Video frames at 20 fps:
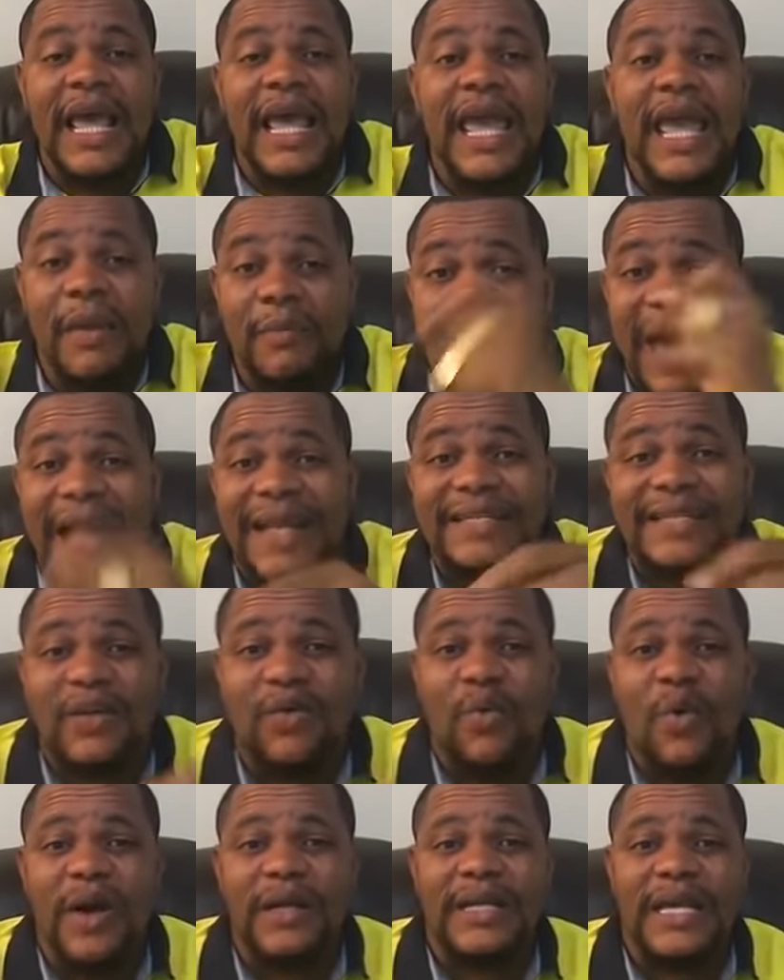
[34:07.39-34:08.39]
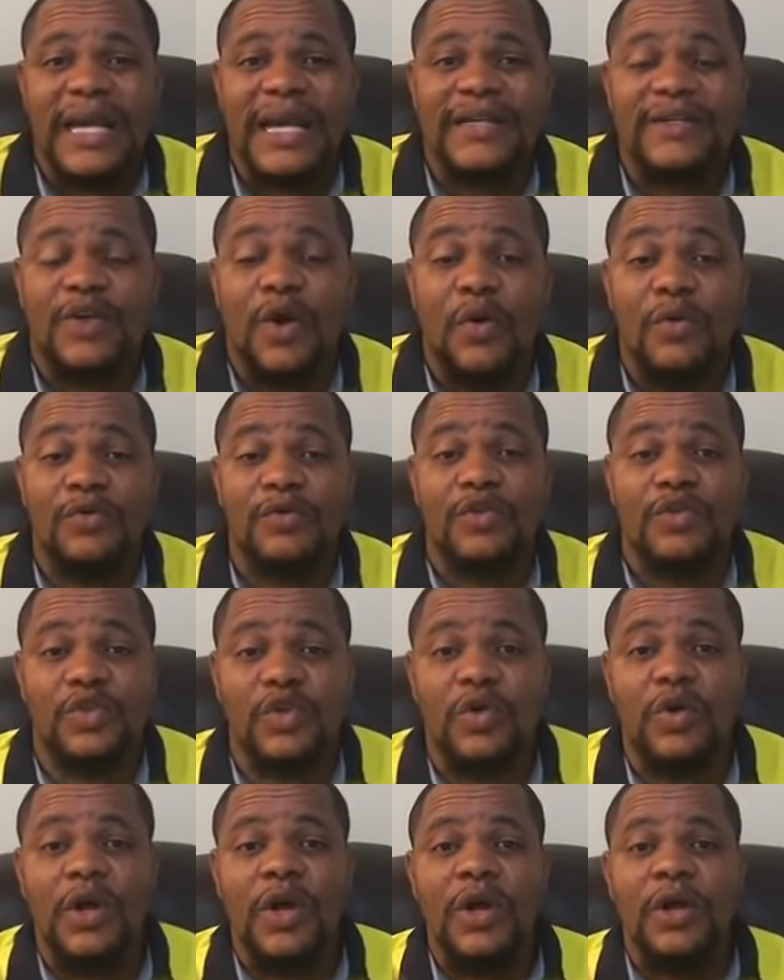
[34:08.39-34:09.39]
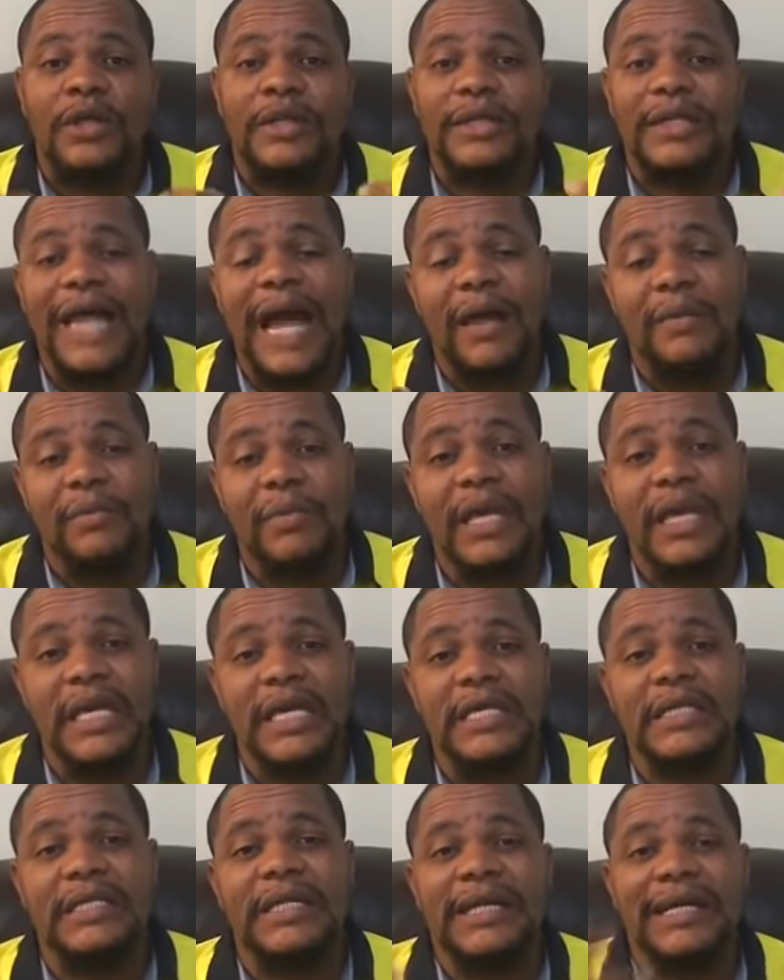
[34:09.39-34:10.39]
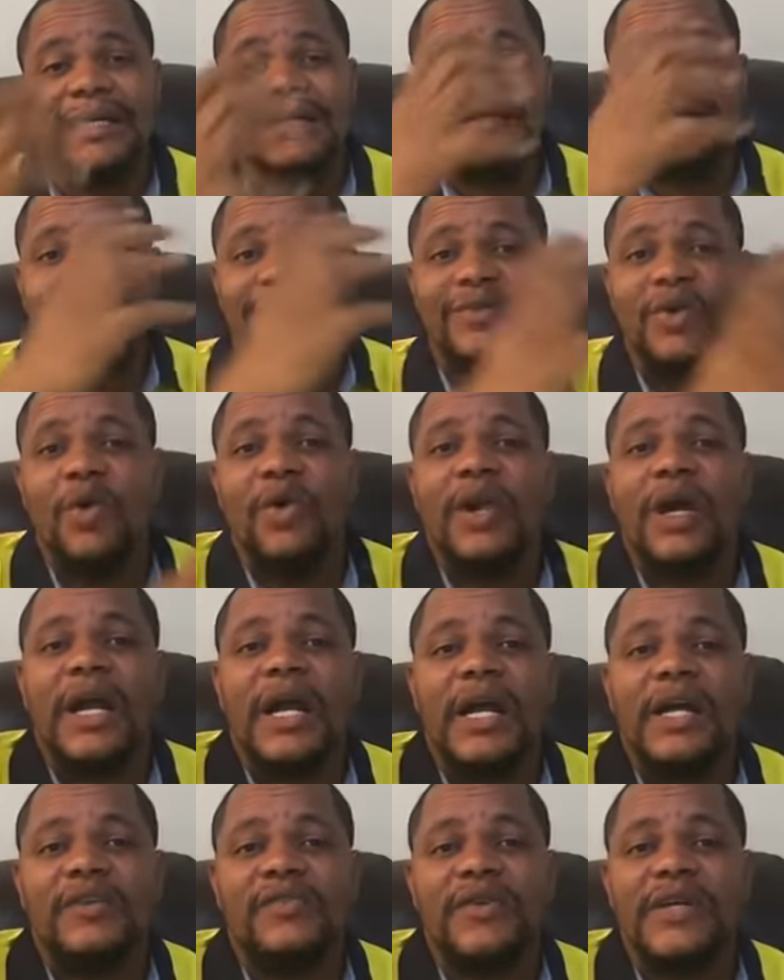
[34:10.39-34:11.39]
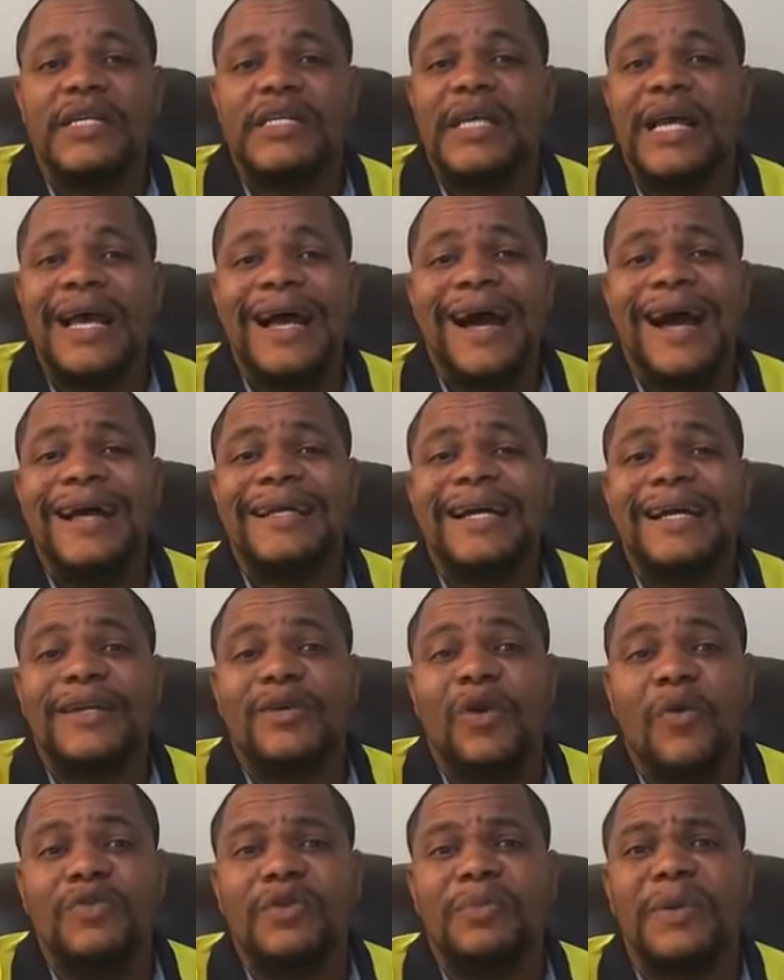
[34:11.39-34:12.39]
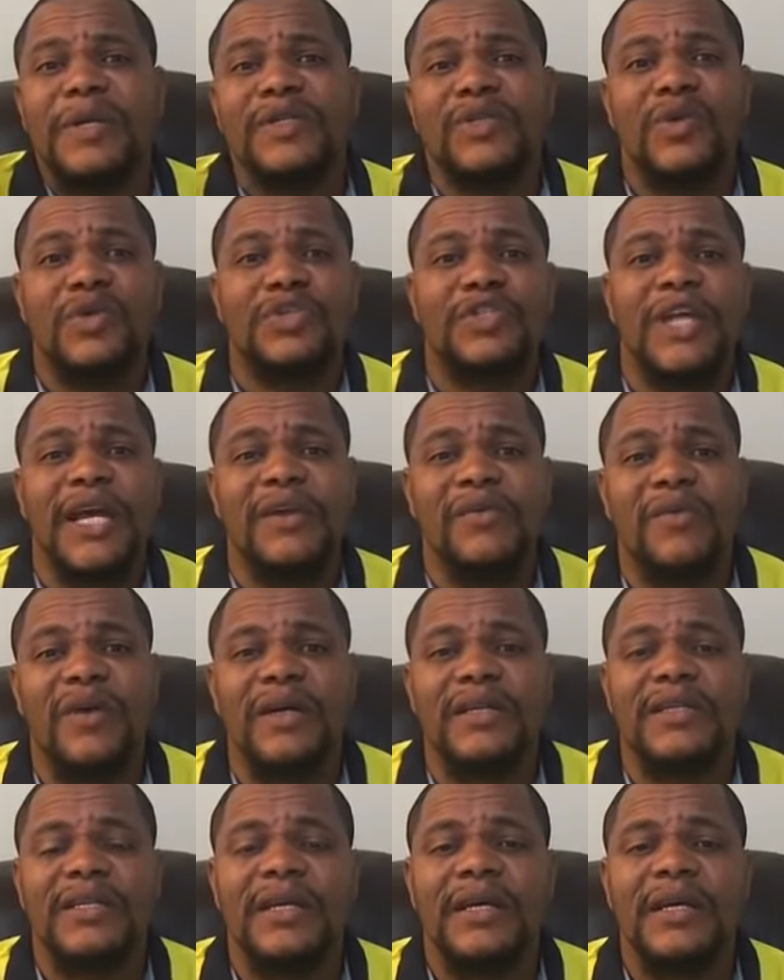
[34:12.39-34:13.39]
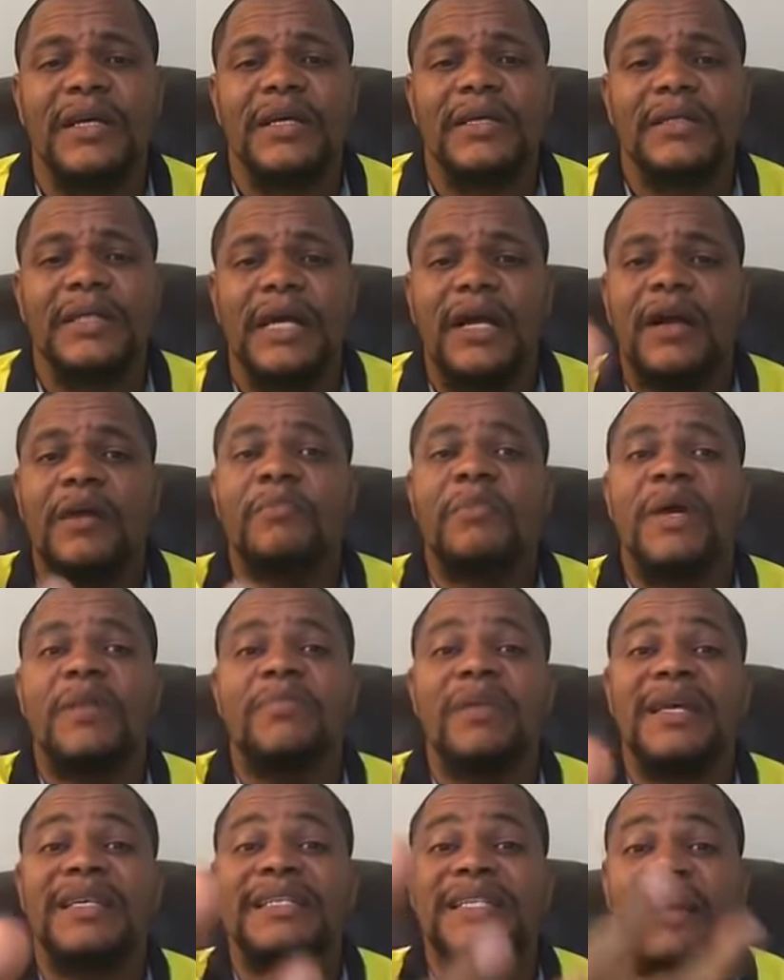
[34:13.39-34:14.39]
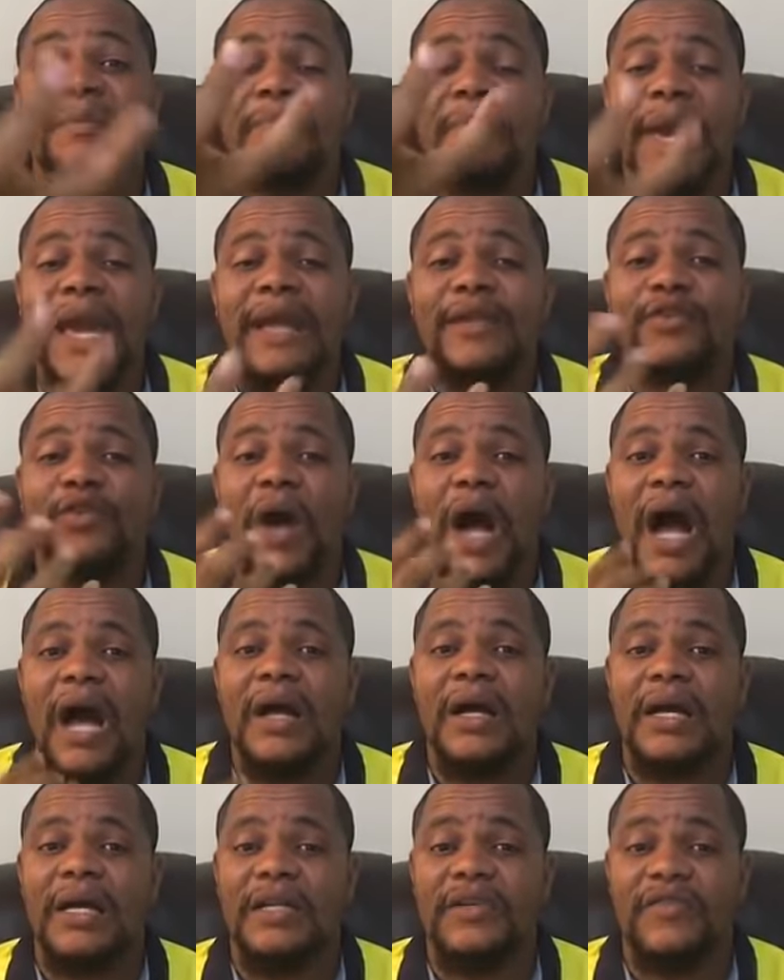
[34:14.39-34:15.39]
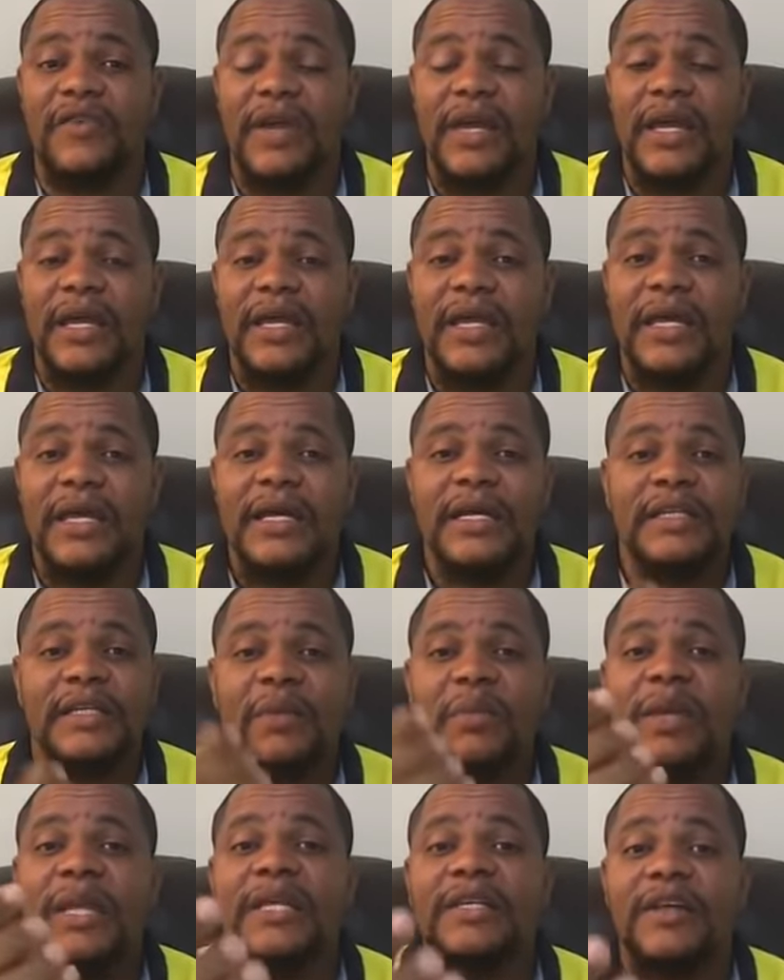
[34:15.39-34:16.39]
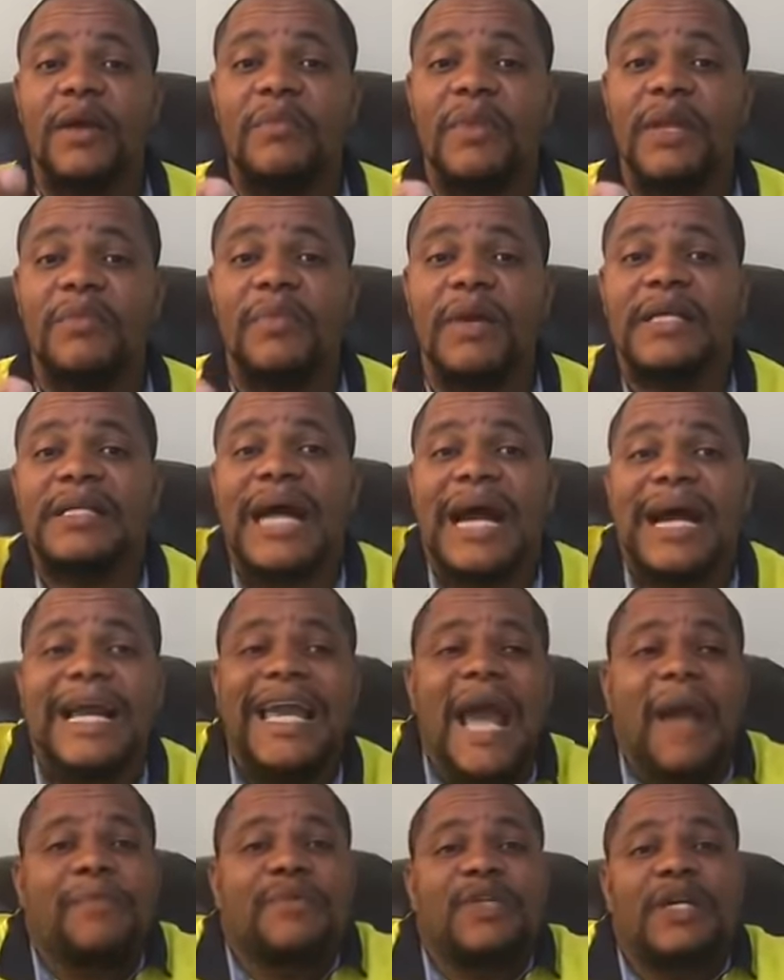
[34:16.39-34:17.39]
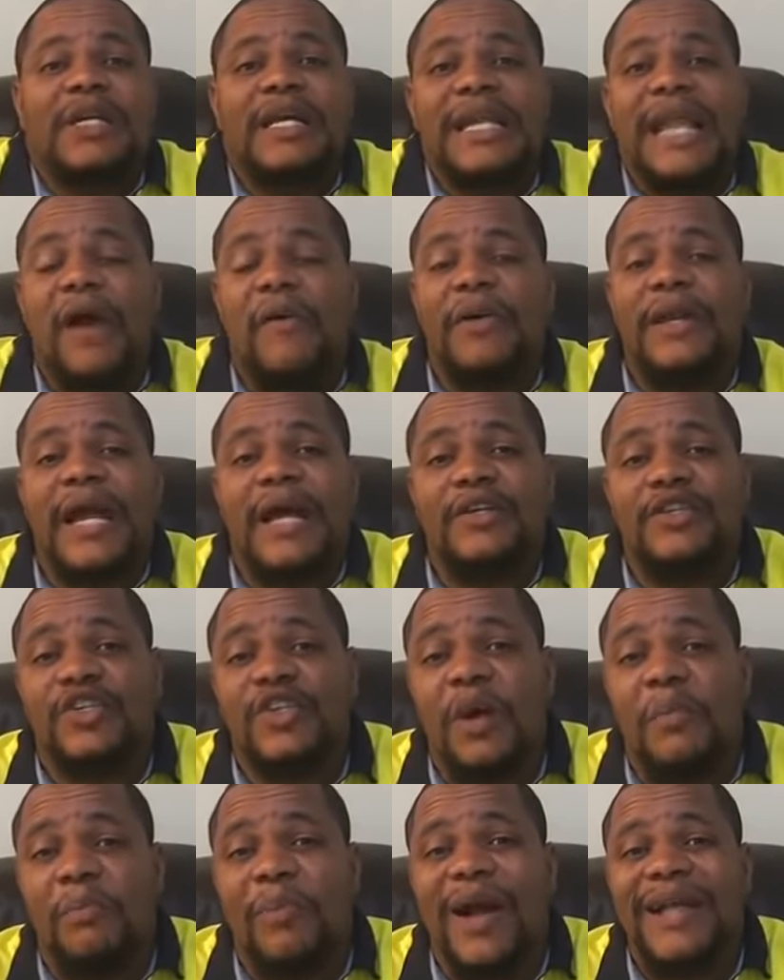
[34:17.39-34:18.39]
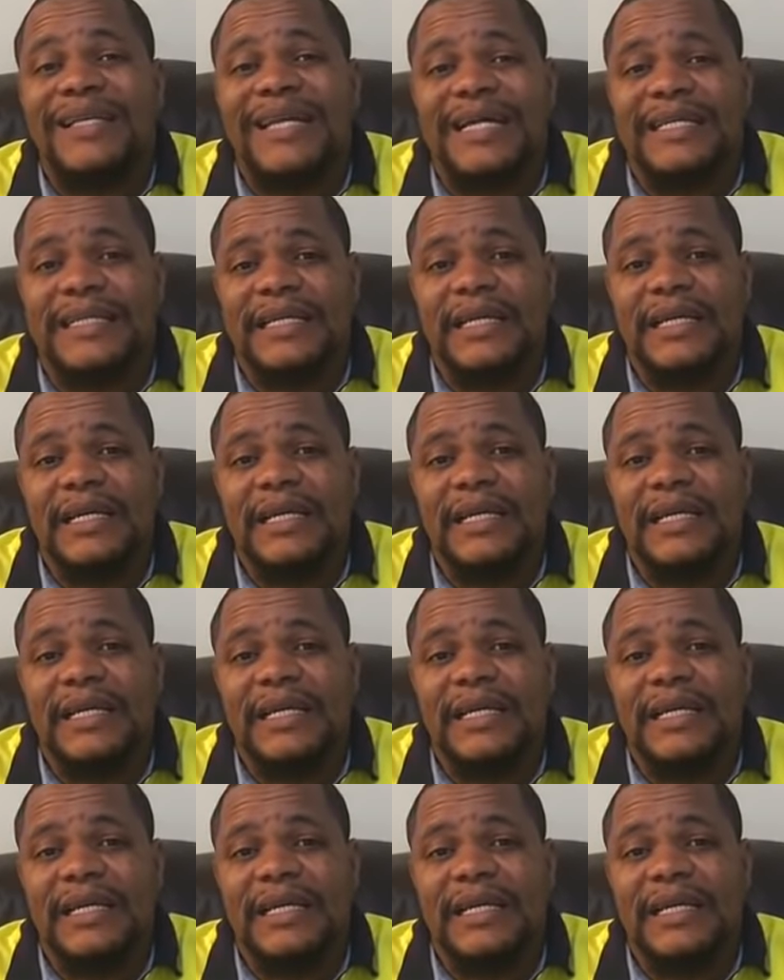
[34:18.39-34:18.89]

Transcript: Imagine what it's going to do. That means the donor countries are not going to be so generous. The commitments they made to our country, some of these commitments are captured in our national budget.